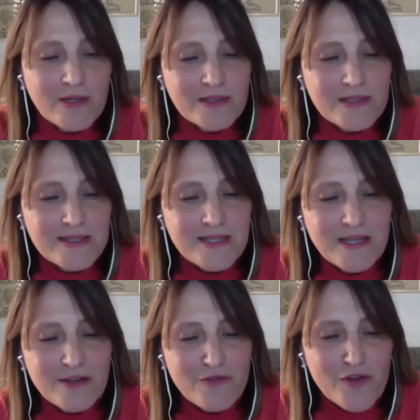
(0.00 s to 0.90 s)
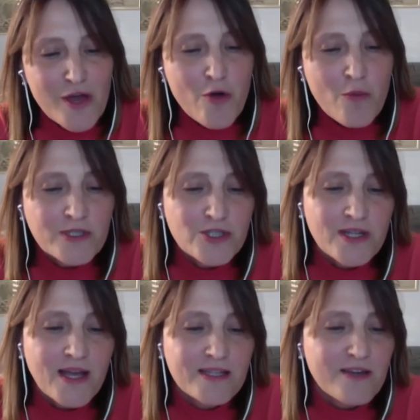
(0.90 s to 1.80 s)
one is if human
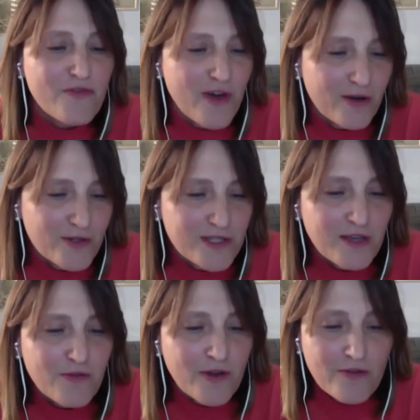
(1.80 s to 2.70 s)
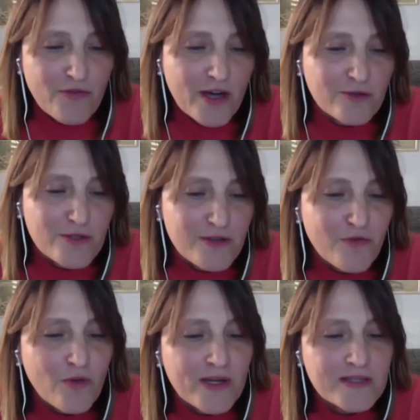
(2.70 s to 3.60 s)
genetic factors
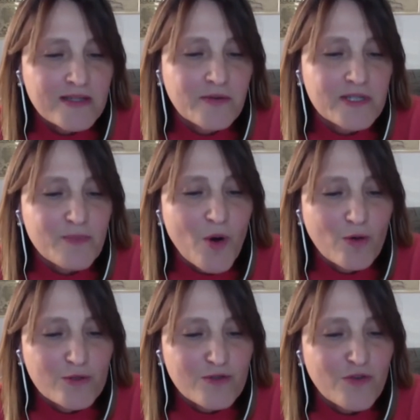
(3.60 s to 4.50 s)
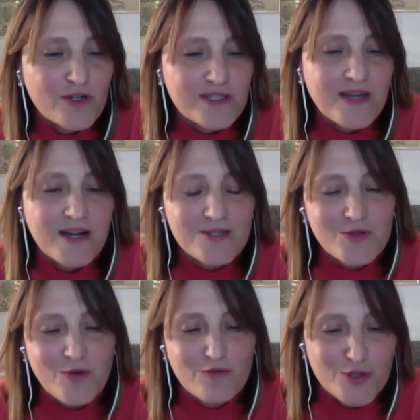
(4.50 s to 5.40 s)
influence the response for
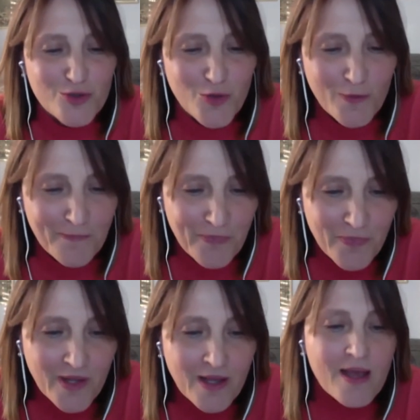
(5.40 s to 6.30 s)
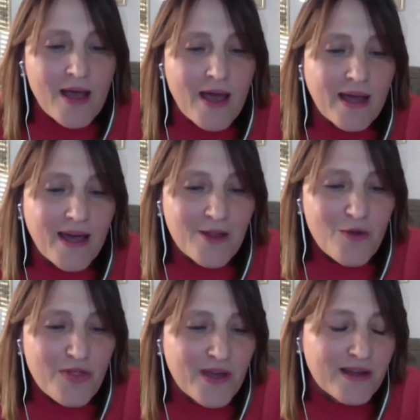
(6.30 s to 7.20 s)
SARS-CoV-2, can
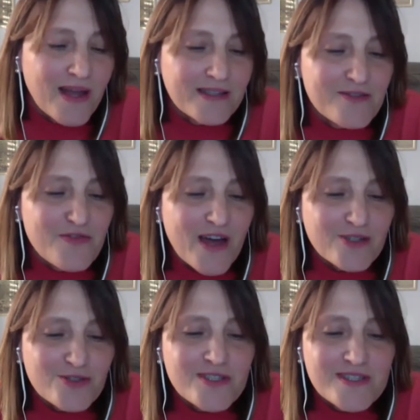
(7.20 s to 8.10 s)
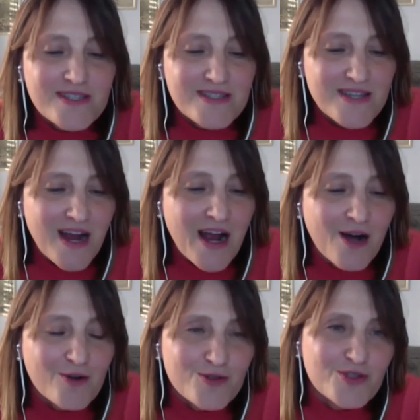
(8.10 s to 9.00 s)
you think that infection diseases
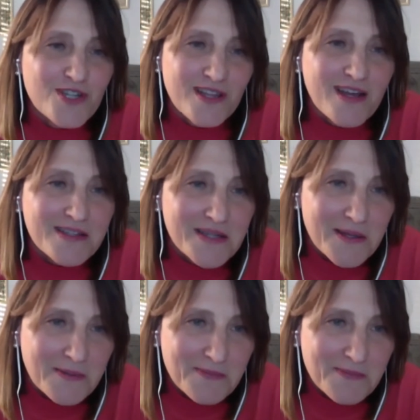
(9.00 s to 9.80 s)
are also genetic?